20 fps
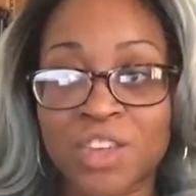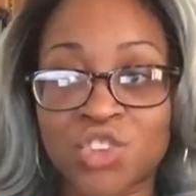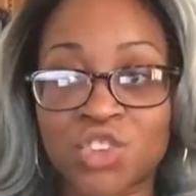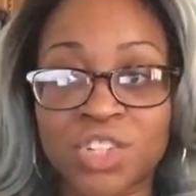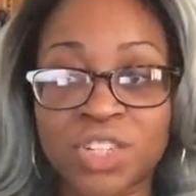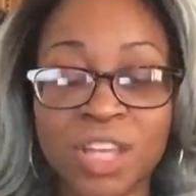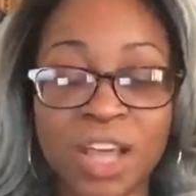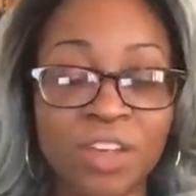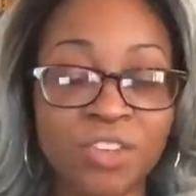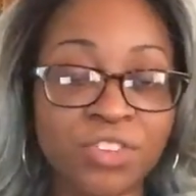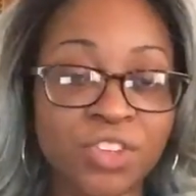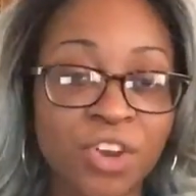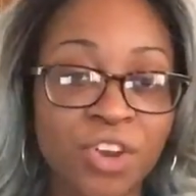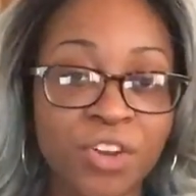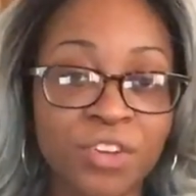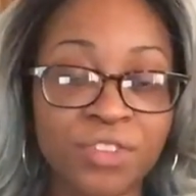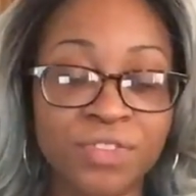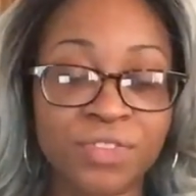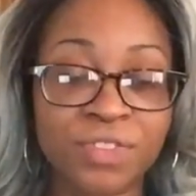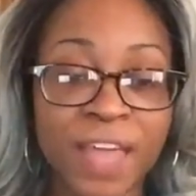She tells
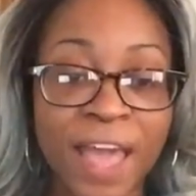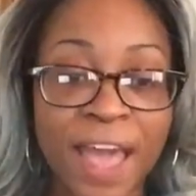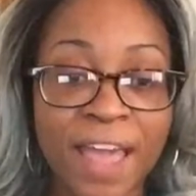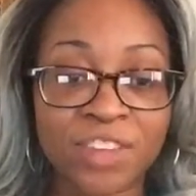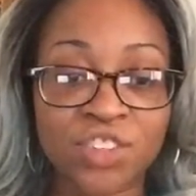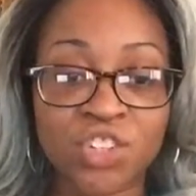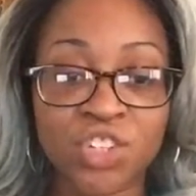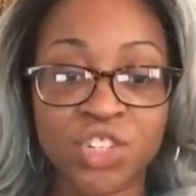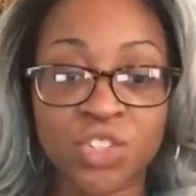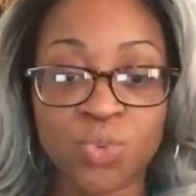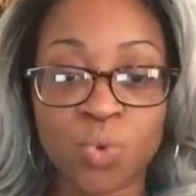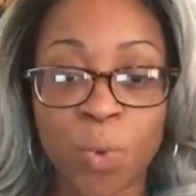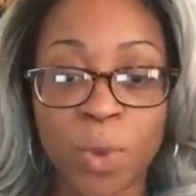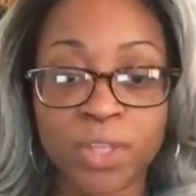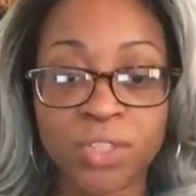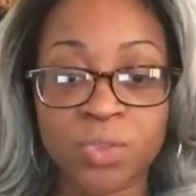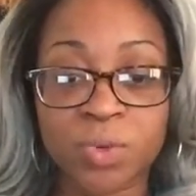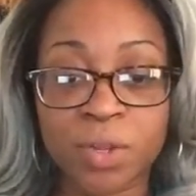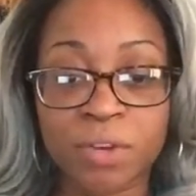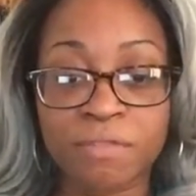her that she's
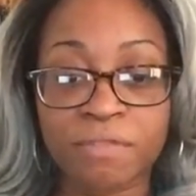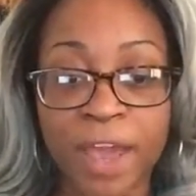going to